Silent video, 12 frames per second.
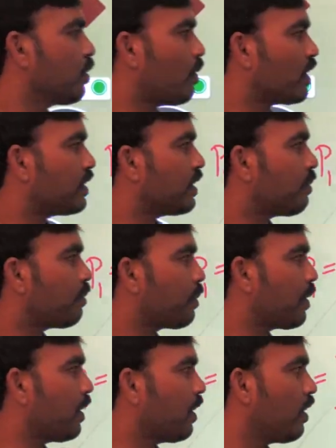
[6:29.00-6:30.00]
So what is
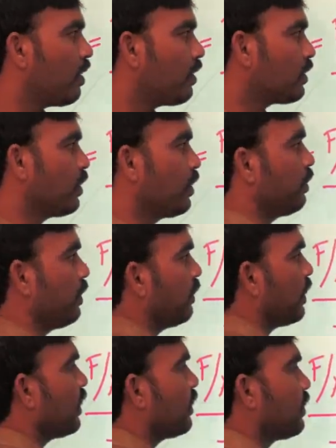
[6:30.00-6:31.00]
the
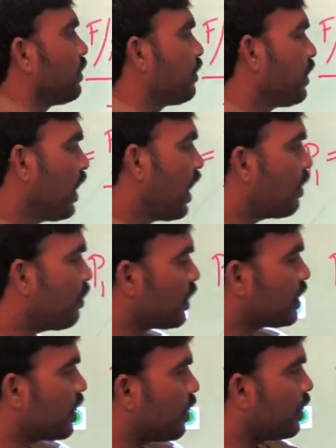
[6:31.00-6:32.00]
P1, and
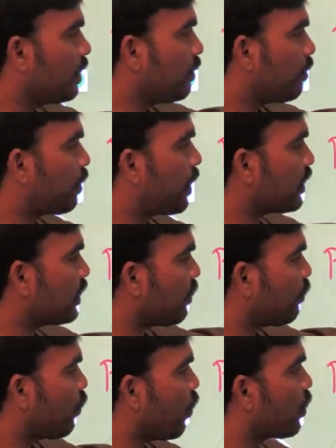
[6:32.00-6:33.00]
what is the
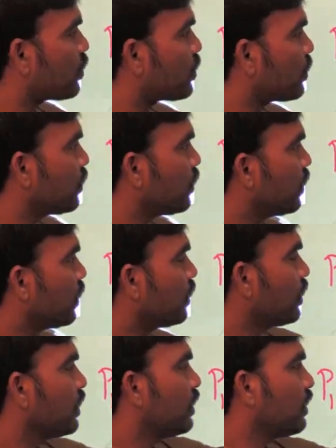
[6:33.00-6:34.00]
pressure force?
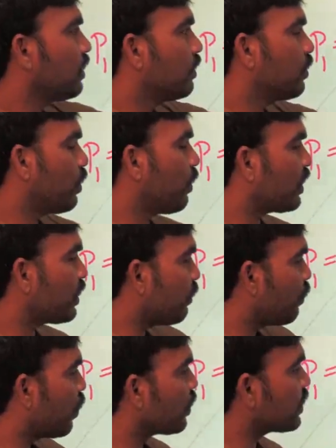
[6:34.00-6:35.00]
So what is
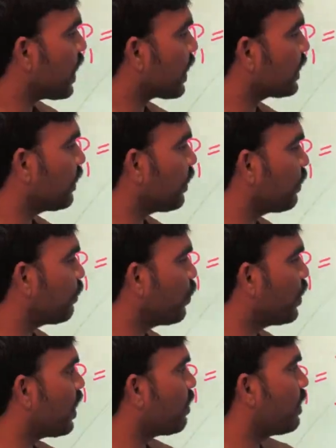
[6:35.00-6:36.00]
the force acting on the
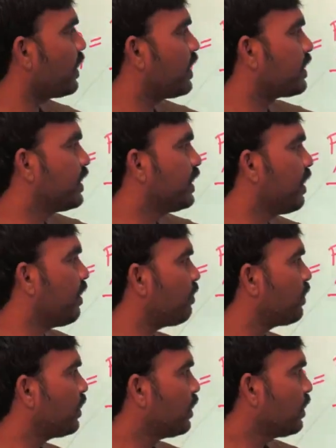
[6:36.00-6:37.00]
fluid element is
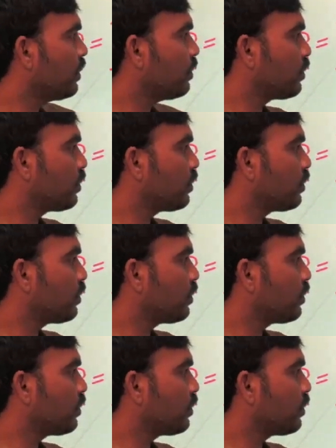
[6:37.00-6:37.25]
dF,